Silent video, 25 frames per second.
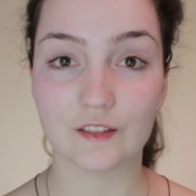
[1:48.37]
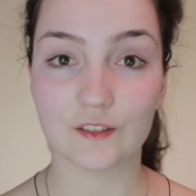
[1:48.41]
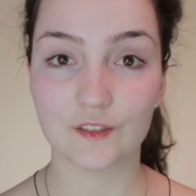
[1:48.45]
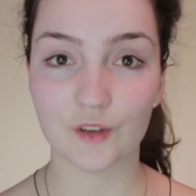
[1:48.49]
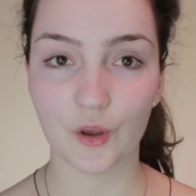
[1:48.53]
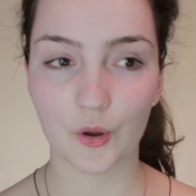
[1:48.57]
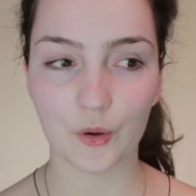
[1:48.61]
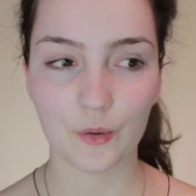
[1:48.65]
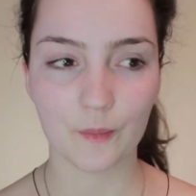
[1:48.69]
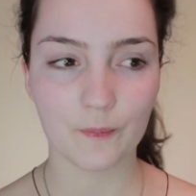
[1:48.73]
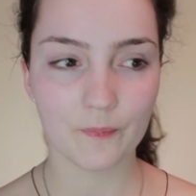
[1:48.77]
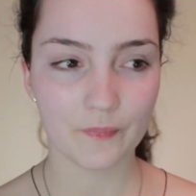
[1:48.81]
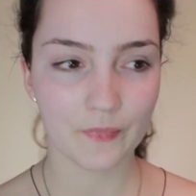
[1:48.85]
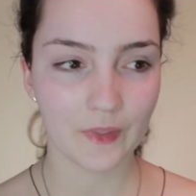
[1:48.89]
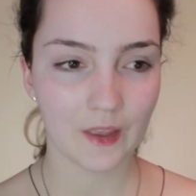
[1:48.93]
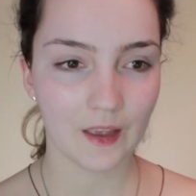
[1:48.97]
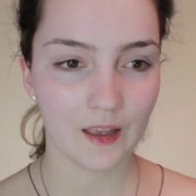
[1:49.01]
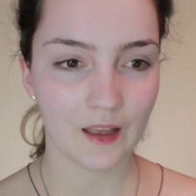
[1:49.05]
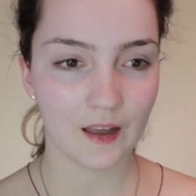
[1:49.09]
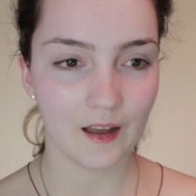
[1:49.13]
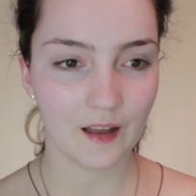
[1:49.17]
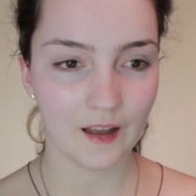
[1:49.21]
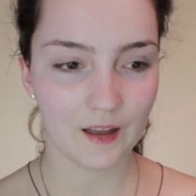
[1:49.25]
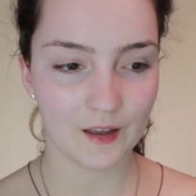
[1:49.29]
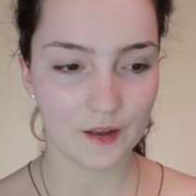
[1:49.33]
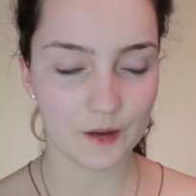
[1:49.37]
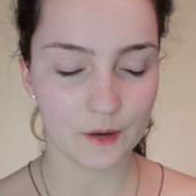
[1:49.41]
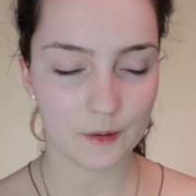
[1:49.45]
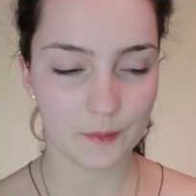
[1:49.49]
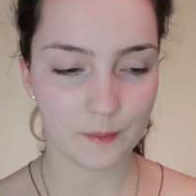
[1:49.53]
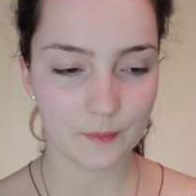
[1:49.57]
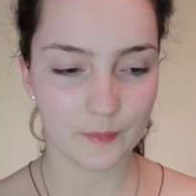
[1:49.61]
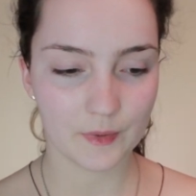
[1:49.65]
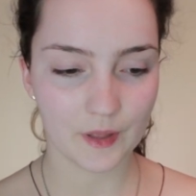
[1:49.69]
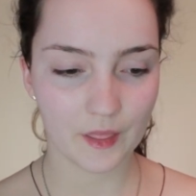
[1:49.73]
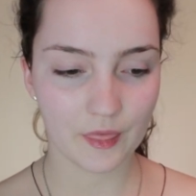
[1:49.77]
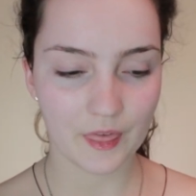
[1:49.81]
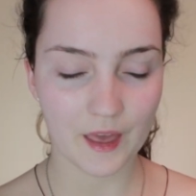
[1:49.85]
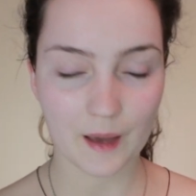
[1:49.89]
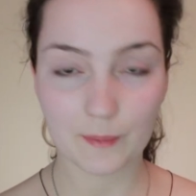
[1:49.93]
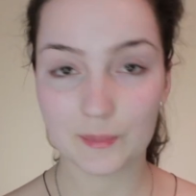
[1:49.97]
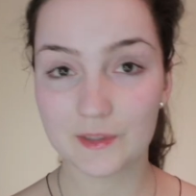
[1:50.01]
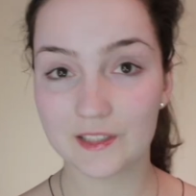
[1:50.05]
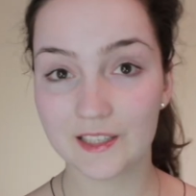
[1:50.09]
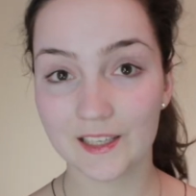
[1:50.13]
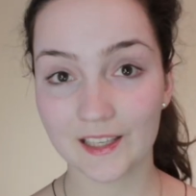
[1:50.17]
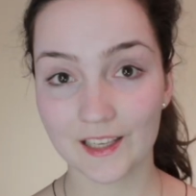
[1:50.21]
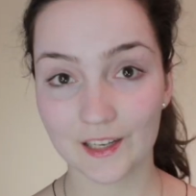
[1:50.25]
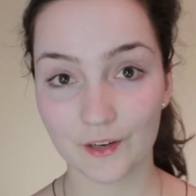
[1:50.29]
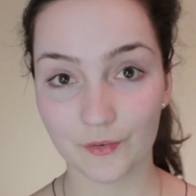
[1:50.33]
So that
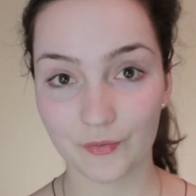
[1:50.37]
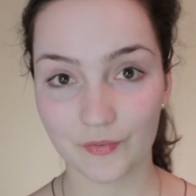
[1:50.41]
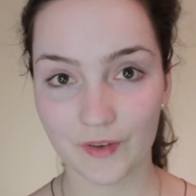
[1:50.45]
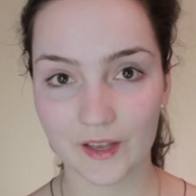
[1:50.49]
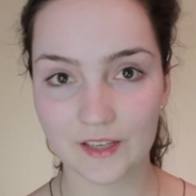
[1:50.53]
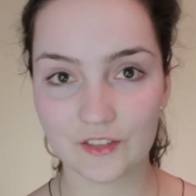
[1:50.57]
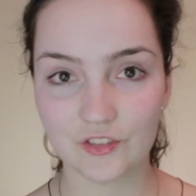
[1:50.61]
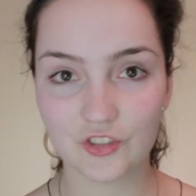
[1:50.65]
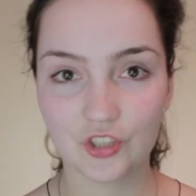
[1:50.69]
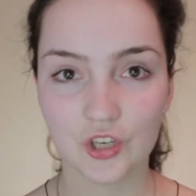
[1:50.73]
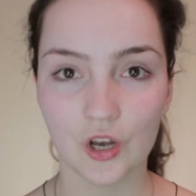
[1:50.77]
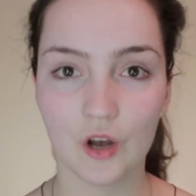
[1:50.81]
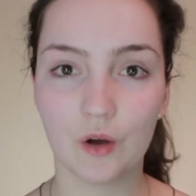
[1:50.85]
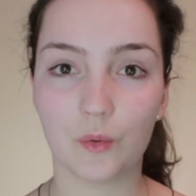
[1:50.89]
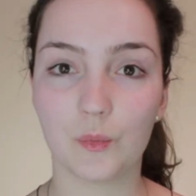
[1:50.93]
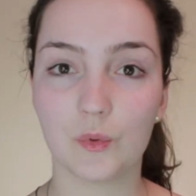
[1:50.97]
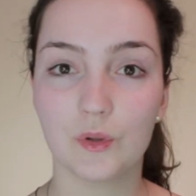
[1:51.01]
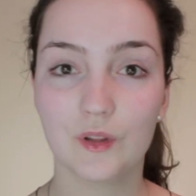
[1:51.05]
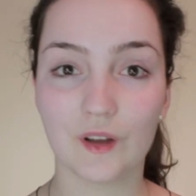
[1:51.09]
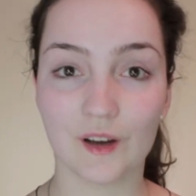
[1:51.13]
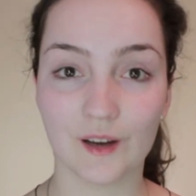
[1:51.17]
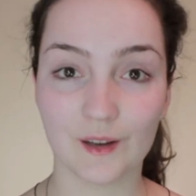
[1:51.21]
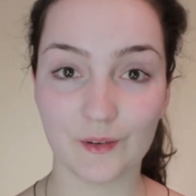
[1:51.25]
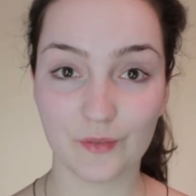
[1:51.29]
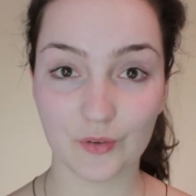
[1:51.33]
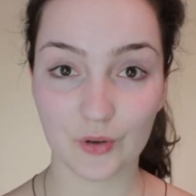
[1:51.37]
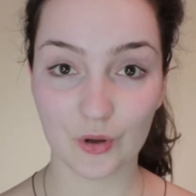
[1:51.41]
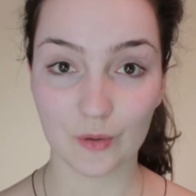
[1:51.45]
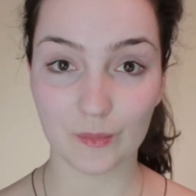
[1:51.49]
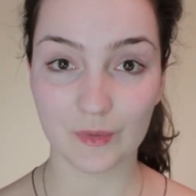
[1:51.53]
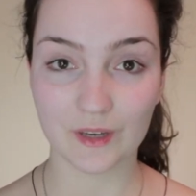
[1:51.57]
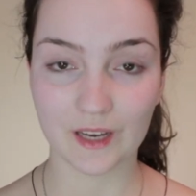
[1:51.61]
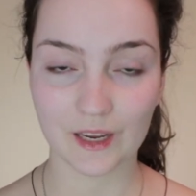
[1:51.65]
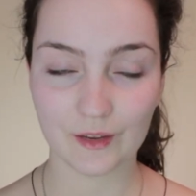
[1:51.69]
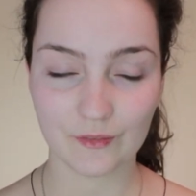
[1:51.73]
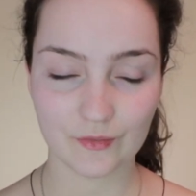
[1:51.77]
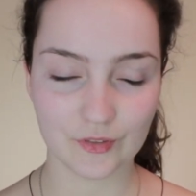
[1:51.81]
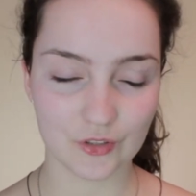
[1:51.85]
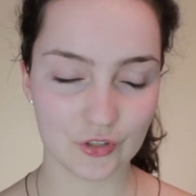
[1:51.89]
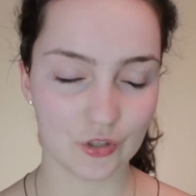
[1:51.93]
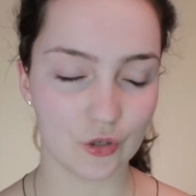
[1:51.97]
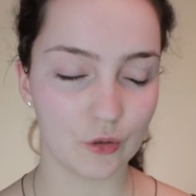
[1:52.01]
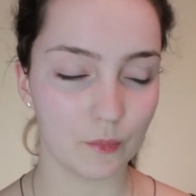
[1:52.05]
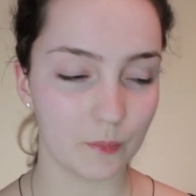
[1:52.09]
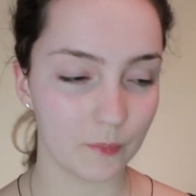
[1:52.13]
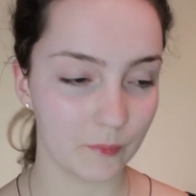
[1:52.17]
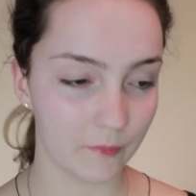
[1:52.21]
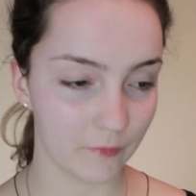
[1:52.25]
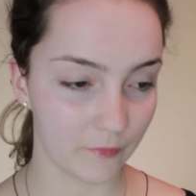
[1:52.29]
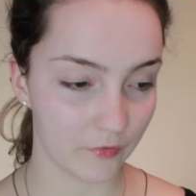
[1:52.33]
particular face chart will kind of accommodate
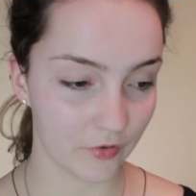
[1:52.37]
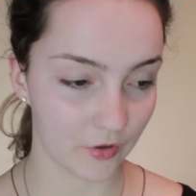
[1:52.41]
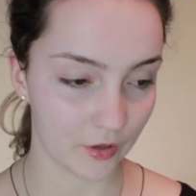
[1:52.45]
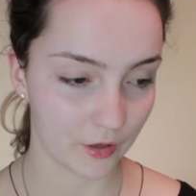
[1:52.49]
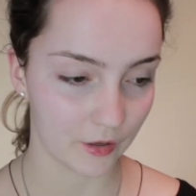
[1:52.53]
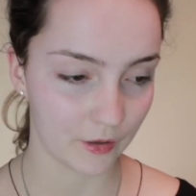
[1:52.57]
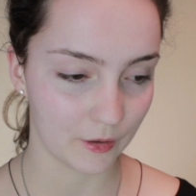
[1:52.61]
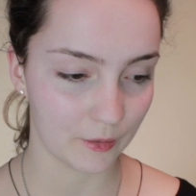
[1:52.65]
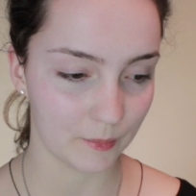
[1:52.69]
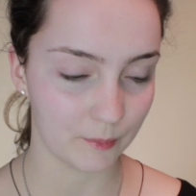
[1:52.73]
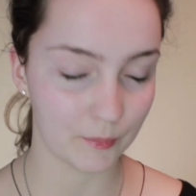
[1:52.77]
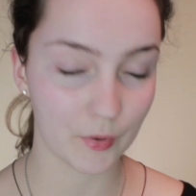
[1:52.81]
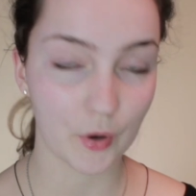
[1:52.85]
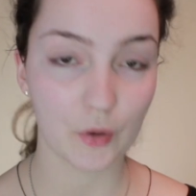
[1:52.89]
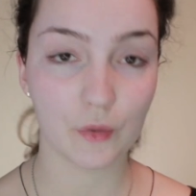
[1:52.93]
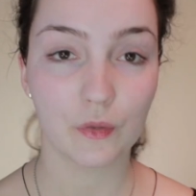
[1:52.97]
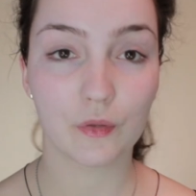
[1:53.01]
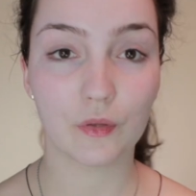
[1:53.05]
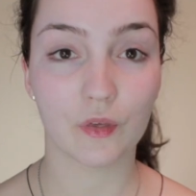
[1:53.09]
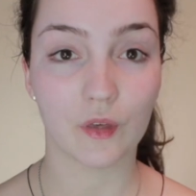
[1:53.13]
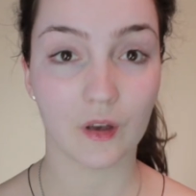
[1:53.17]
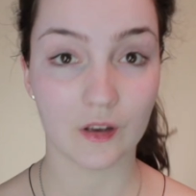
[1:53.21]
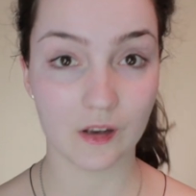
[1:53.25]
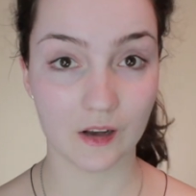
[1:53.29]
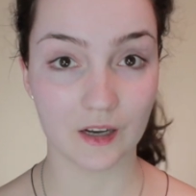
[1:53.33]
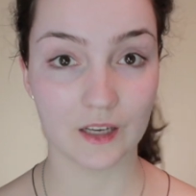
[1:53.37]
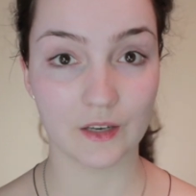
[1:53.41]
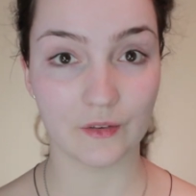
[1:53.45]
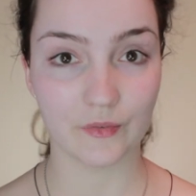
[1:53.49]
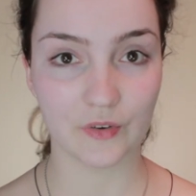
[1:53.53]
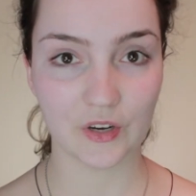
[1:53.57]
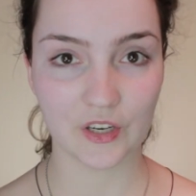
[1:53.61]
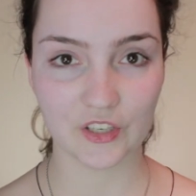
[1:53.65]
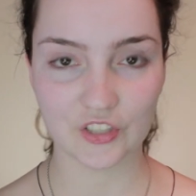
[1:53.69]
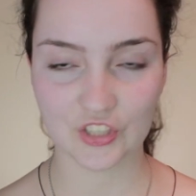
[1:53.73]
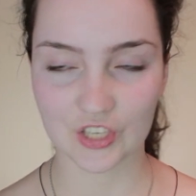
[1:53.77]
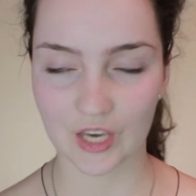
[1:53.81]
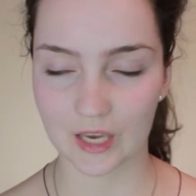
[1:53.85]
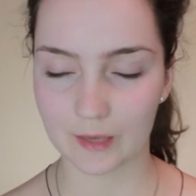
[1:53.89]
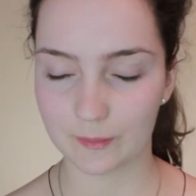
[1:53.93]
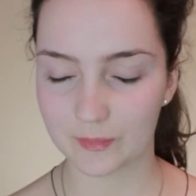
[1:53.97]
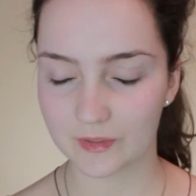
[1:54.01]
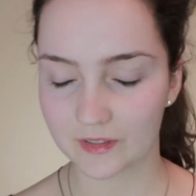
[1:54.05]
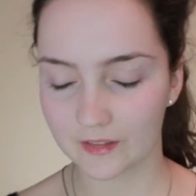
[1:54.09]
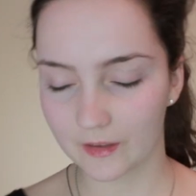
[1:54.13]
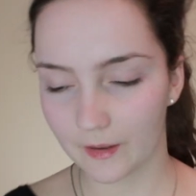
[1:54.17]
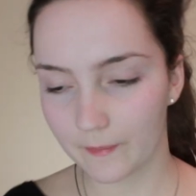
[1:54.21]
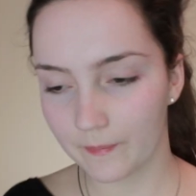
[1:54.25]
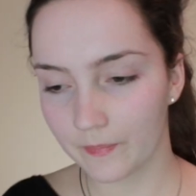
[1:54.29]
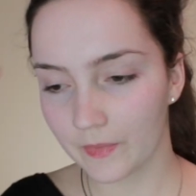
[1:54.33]
for both kind of eye
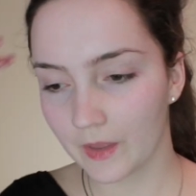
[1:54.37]
shapes.